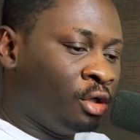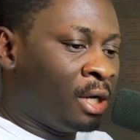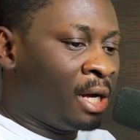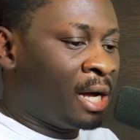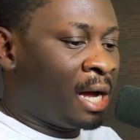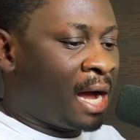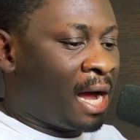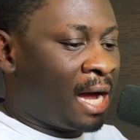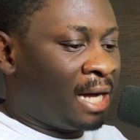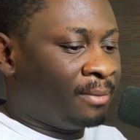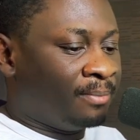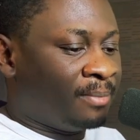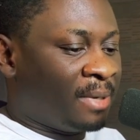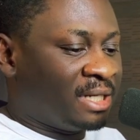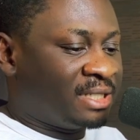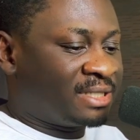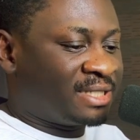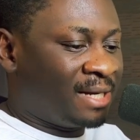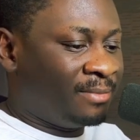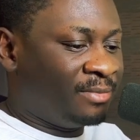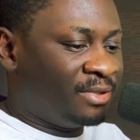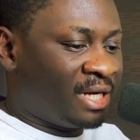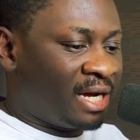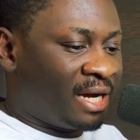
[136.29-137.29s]
And by the
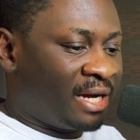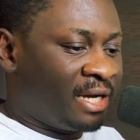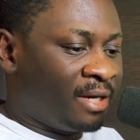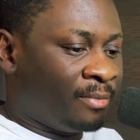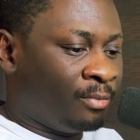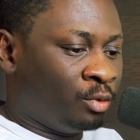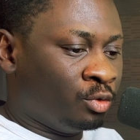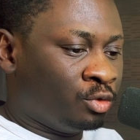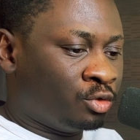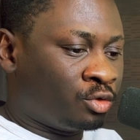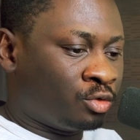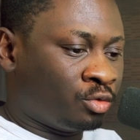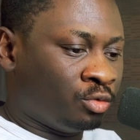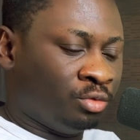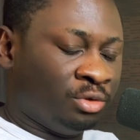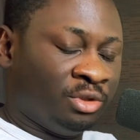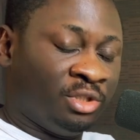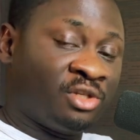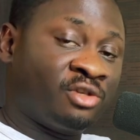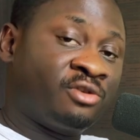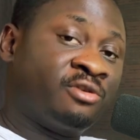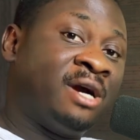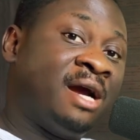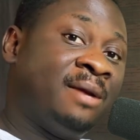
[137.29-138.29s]
time they are able to
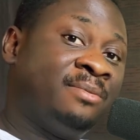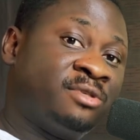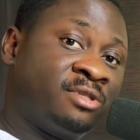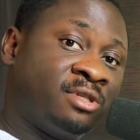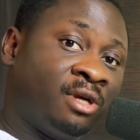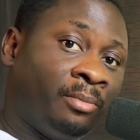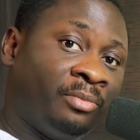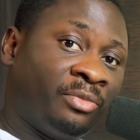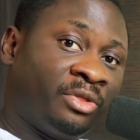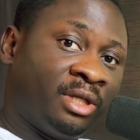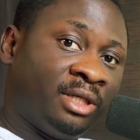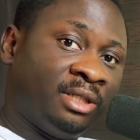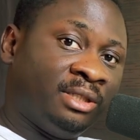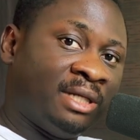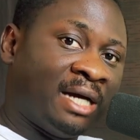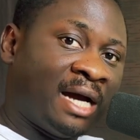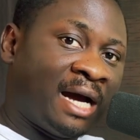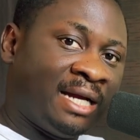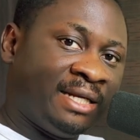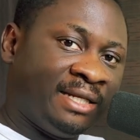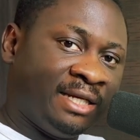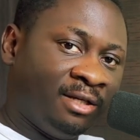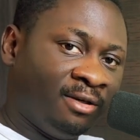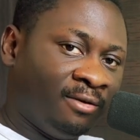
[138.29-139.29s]
describe something,
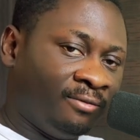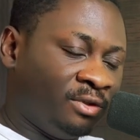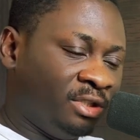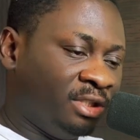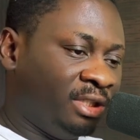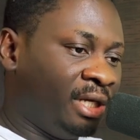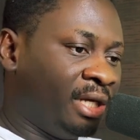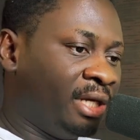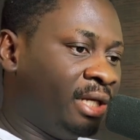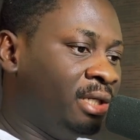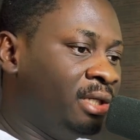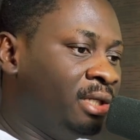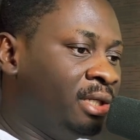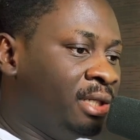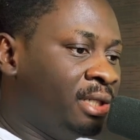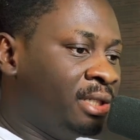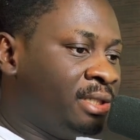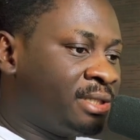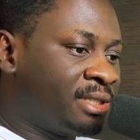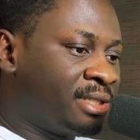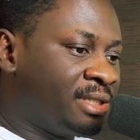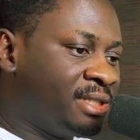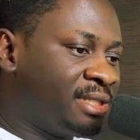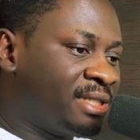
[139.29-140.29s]
at the end of the day,
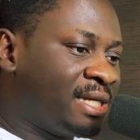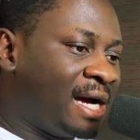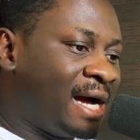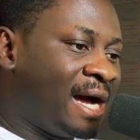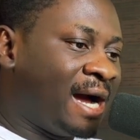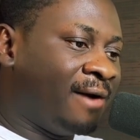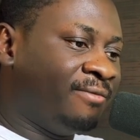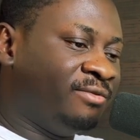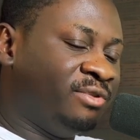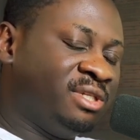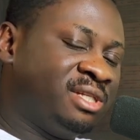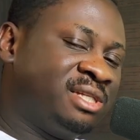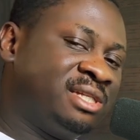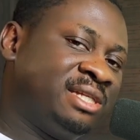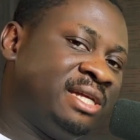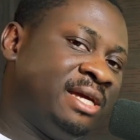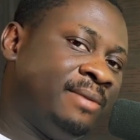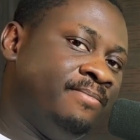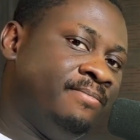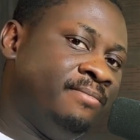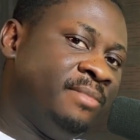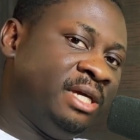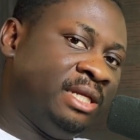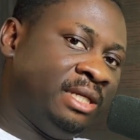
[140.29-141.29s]
things that have the
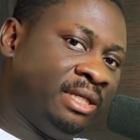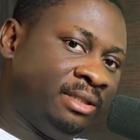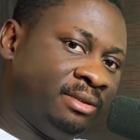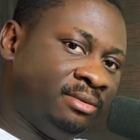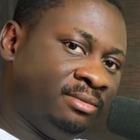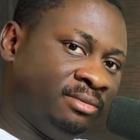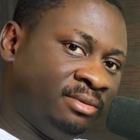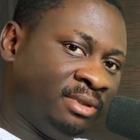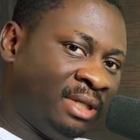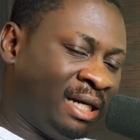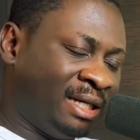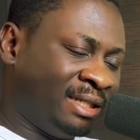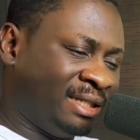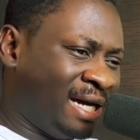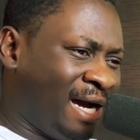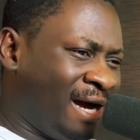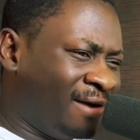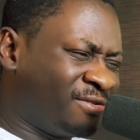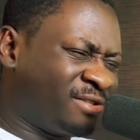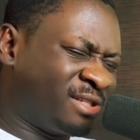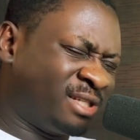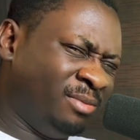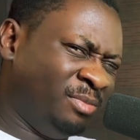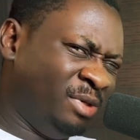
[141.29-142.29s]
same meaning, that have
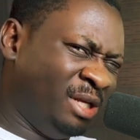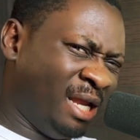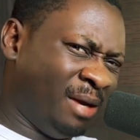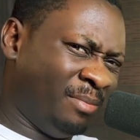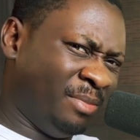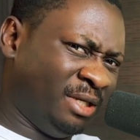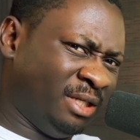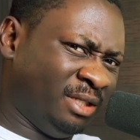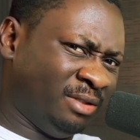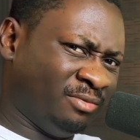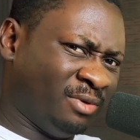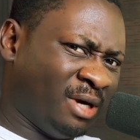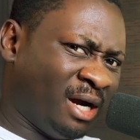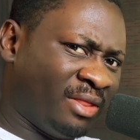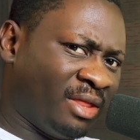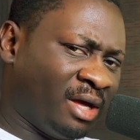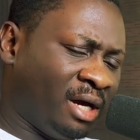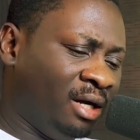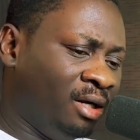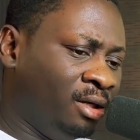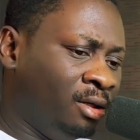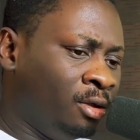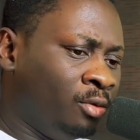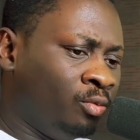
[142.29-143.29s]
similar meaning rather,
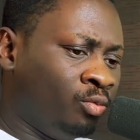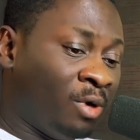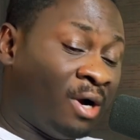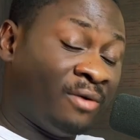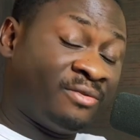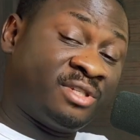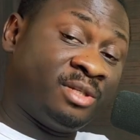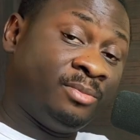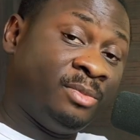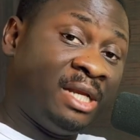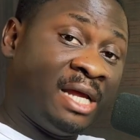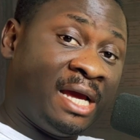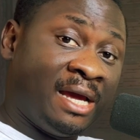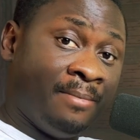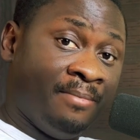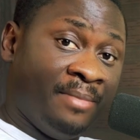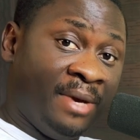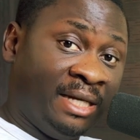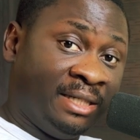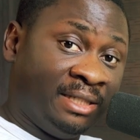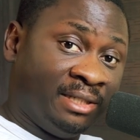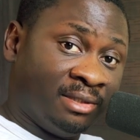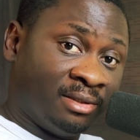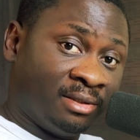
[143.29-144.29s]
will have similar
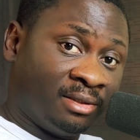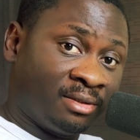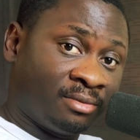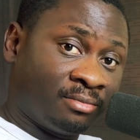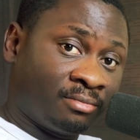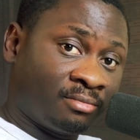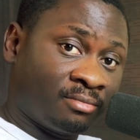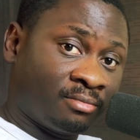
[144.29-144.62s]
embeddings.